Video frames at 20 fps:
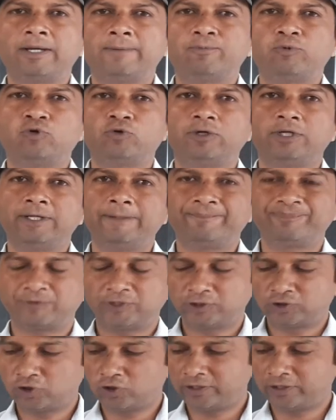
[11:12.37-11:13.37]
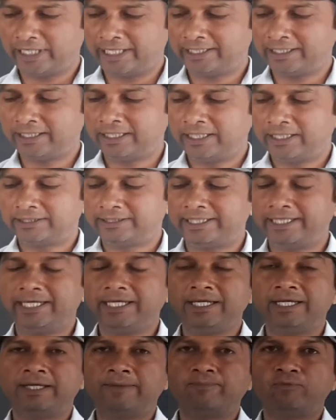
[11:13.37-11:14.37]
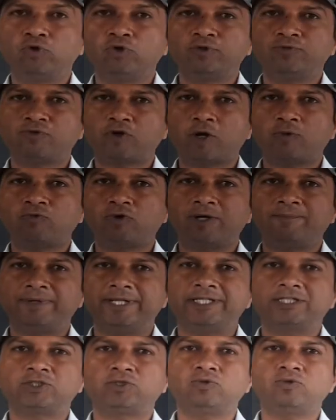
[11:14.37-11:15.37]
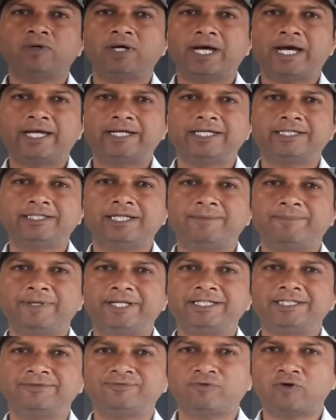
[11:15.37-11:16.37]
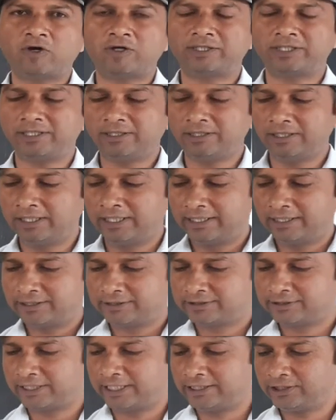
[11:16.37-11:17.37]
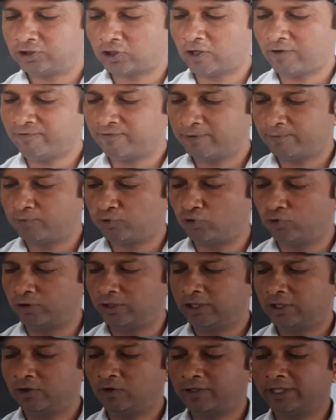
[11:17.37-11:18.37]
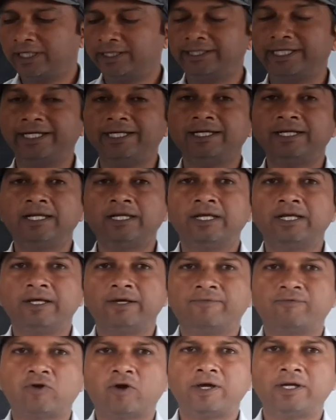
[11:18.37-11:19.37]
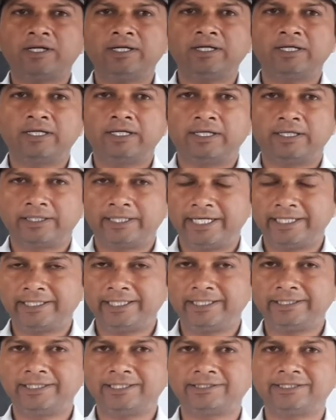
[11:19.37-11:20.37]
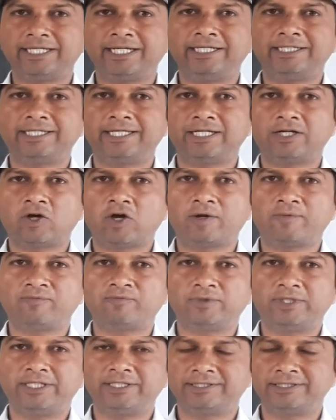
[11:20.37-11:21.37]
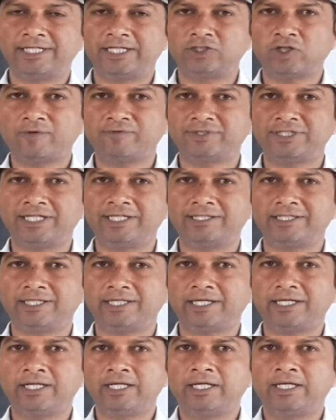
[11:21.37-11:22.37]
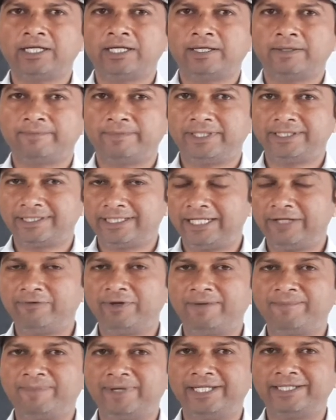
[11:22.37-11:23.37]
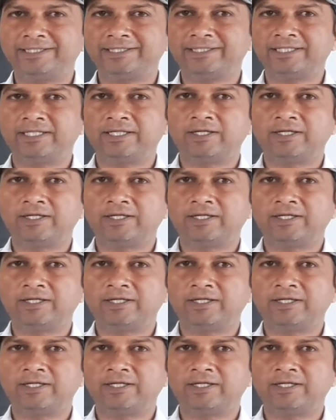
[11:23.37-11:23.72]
food, so that they move from one place to another place for the search of food. Okay, then for getting the shelter or in search of shelter means living place.